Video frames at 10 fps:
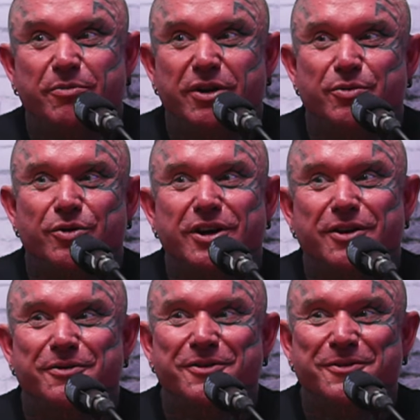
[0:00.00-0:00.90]
people
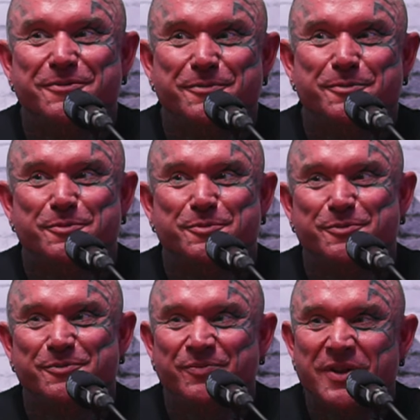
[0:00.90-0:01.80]
go,
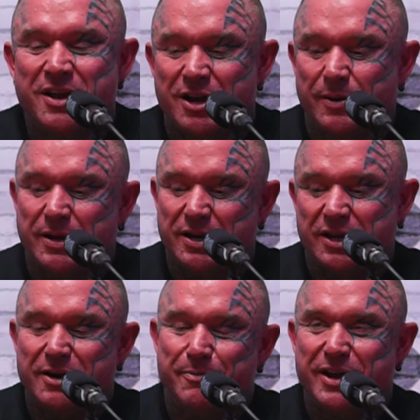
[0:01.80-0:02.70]
I'm going to
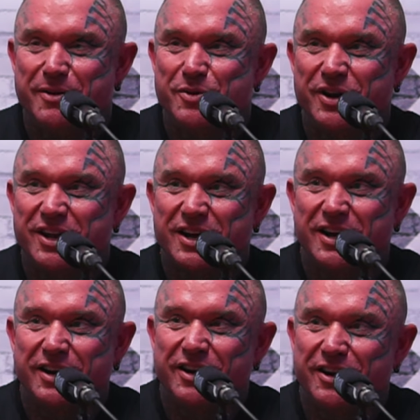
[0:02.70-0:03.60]
cut back my
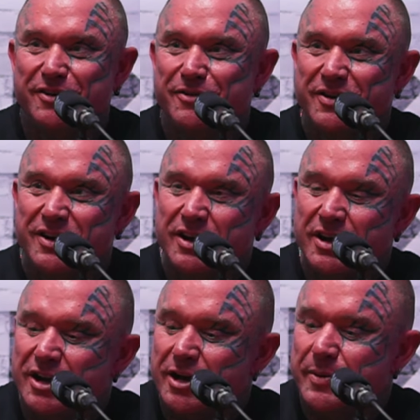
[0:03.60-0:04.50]
cardio,
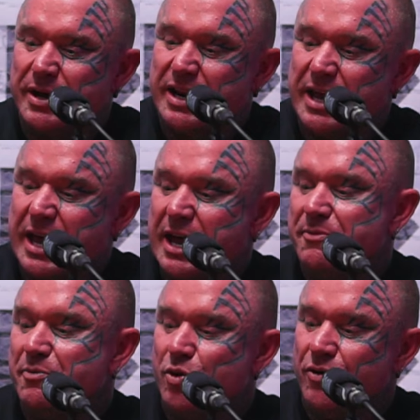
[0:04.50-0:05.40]
I'm going to add
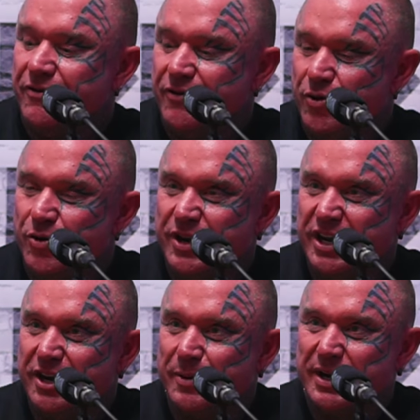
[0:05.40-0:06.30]
more food
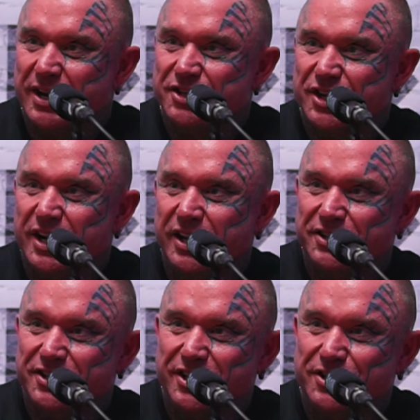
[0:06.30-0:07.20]
in, I'm going to change
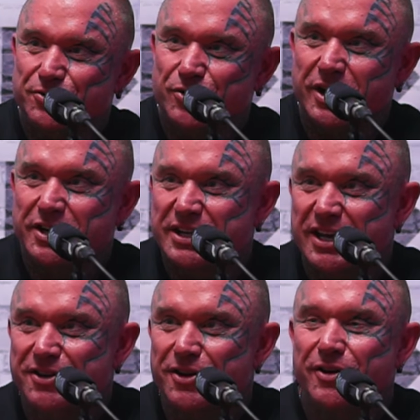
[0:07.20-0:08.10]
these drugs,
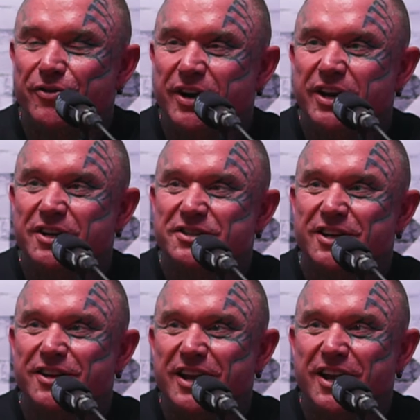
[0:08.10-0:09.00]
add diuretics.
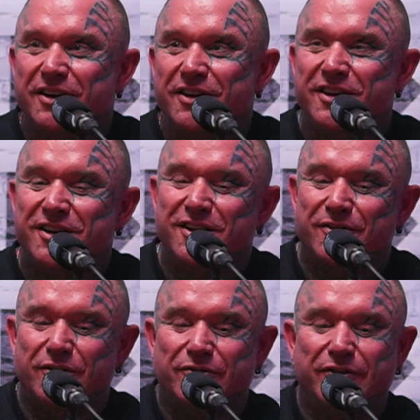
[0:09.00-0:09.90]
So now
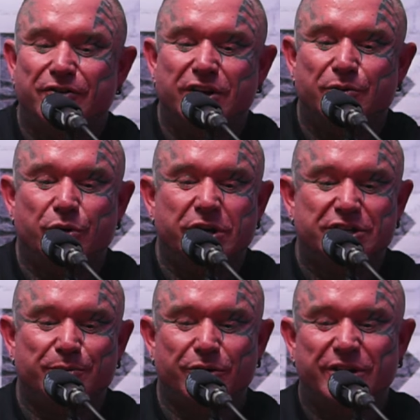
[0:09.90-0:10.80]
for 15 weeks
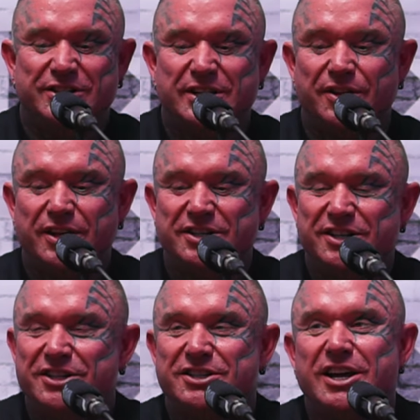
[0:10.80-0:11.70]
your body's done
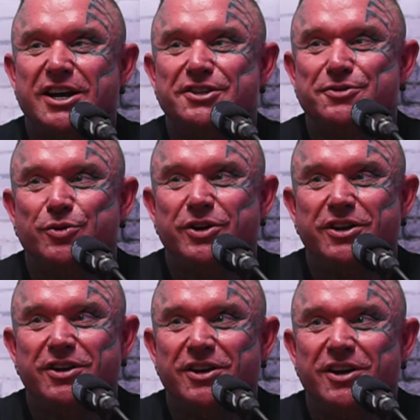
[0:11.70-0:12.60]
this last week,